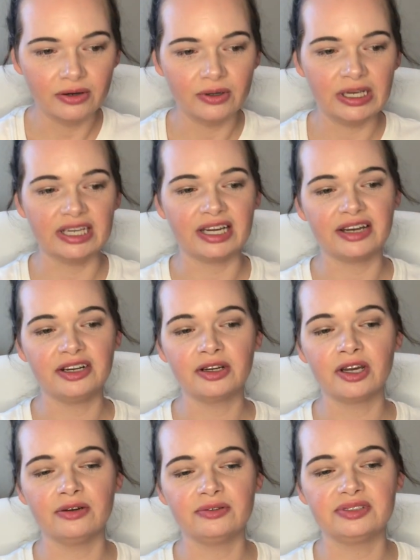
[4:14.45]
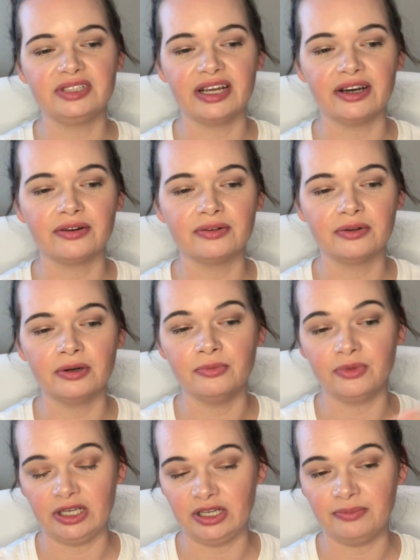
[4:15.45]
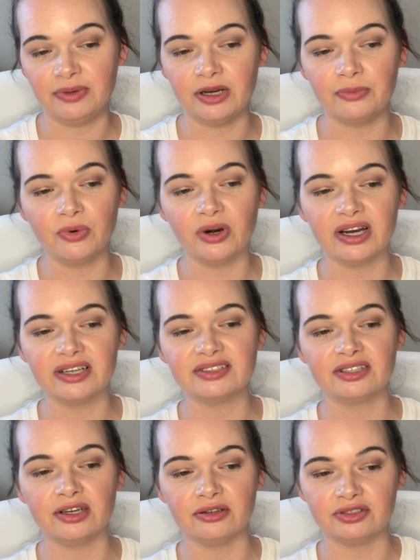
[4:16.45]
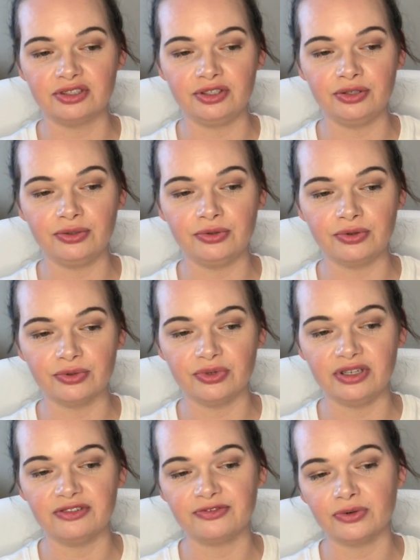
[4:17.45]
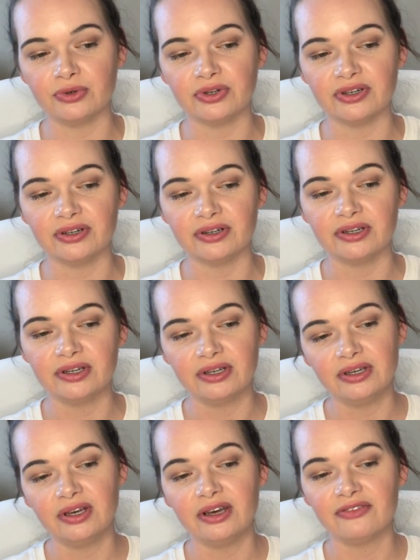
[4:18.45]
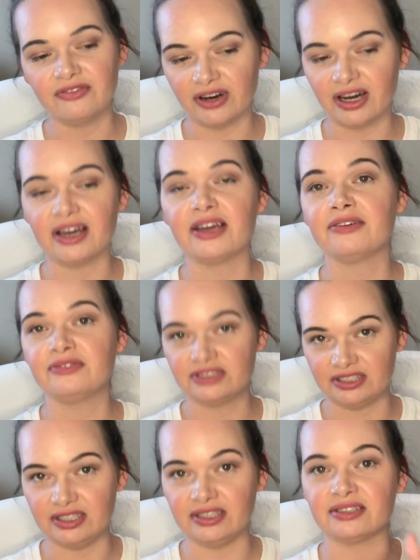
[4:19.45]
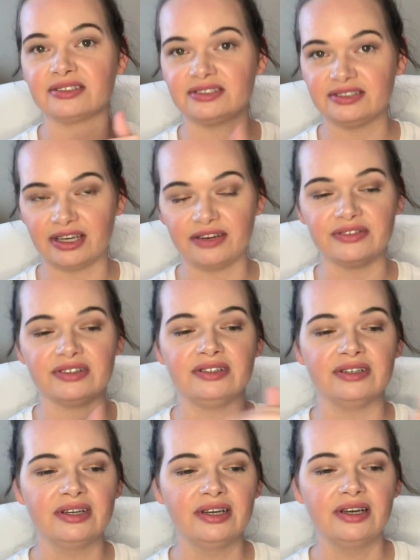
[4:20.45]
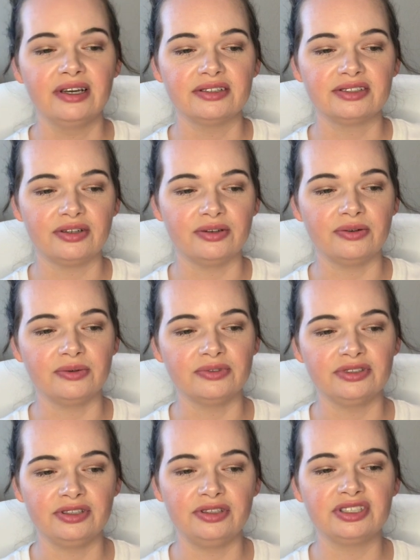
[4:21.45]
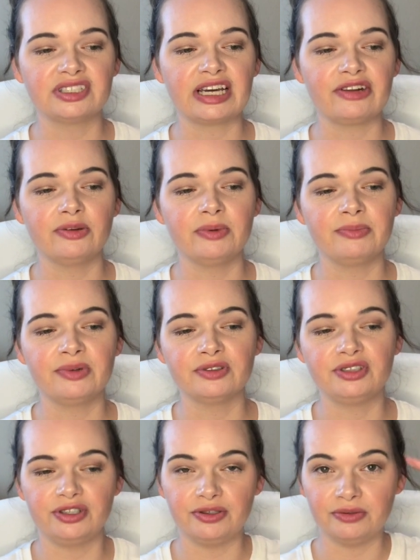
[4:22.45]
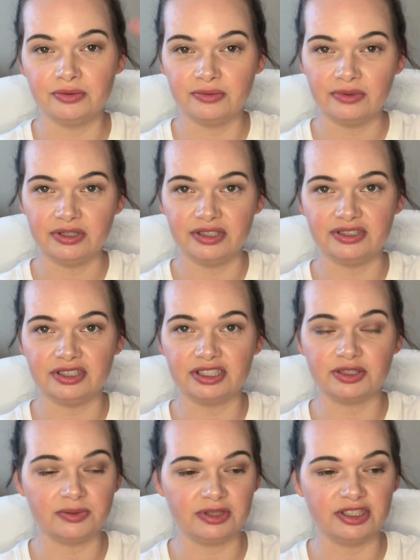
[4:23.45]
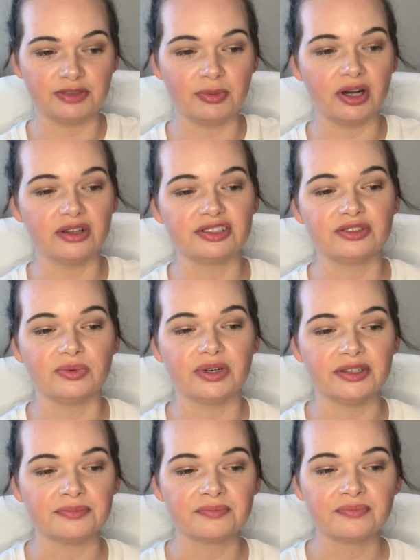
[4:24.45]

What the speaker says: it kind of goes down in pump wise. It goes 2, 3, 4, 5, 6, 7. So you just got to remember 2 is the smallest one.